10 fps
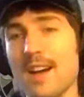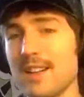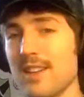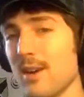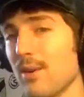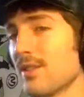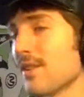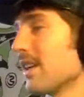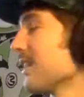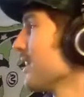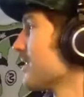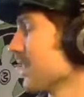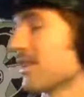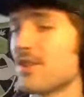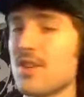it's like
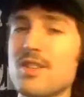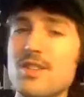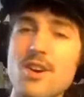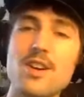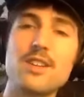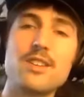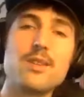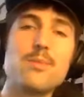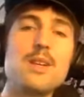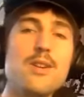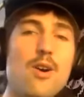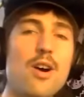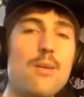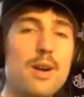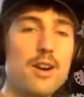just starting to be not
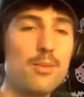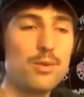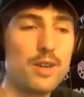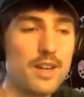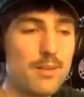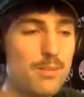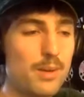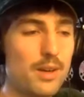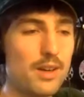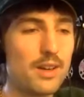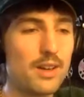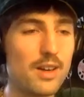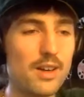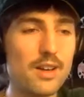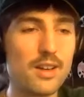unbearable here, but
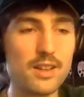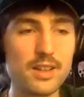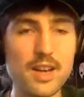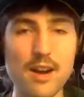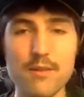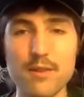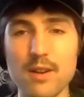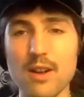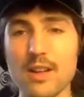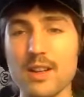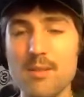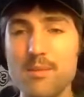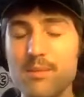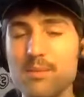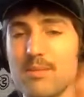yeah, I feel like
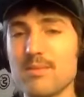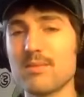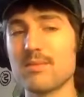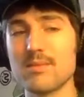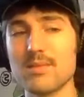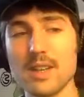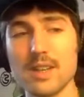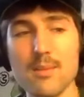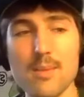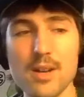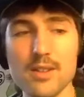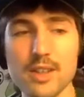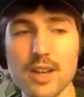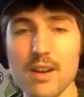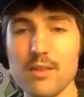I'm like
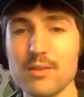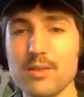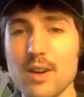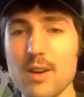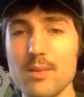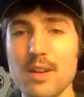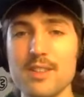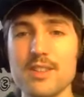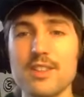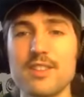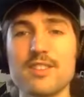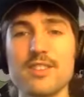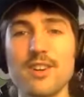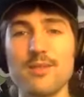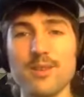emerging out of hibernation,
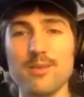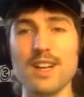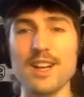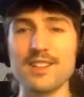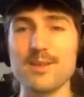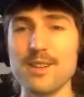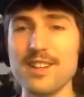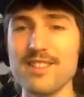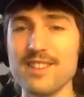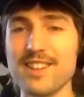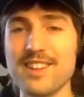so I'm glad to be leaving.